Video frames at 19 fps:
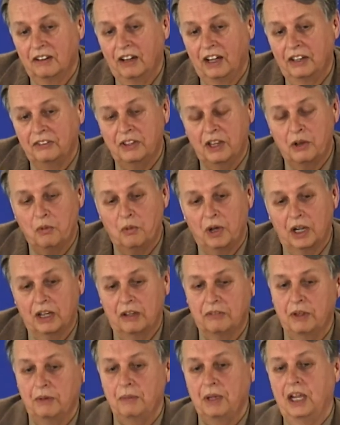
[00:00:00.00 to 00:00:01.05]
I think one of
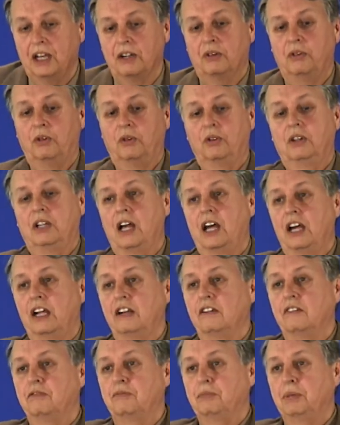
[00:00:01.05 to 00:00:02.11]
them had a whole line
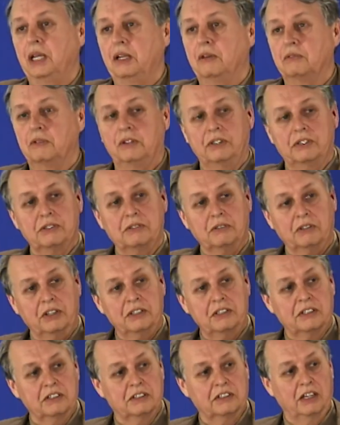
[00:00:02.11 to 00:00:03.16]
of pink Rolls
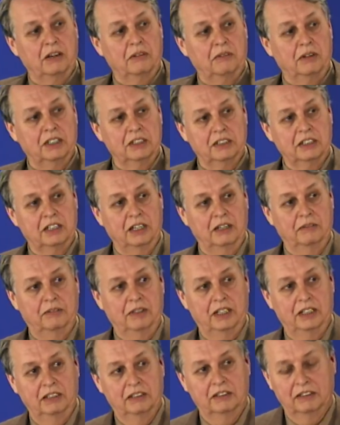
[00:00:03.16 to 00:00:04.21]
Royces at one time,
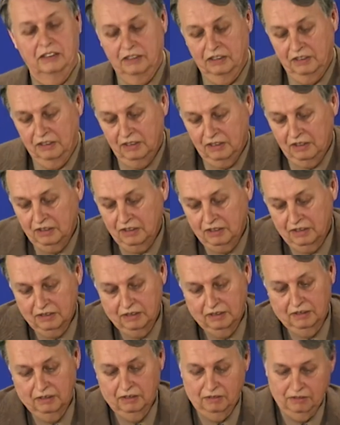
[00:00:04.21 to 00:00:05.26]
right?
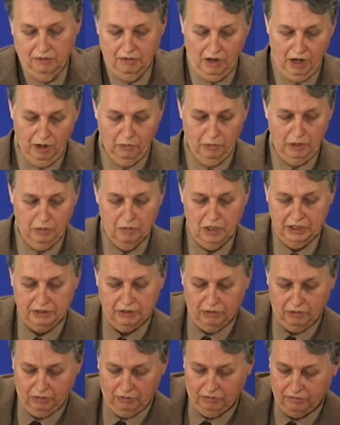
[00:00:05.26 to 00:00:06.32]
Well, we want the
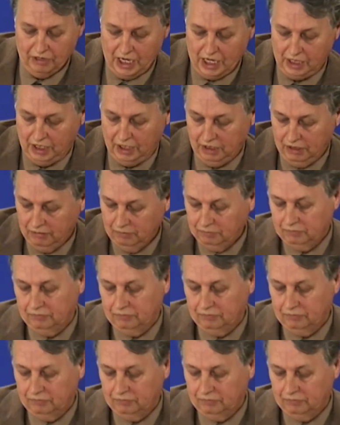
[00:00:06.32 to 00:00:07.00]
whole valley.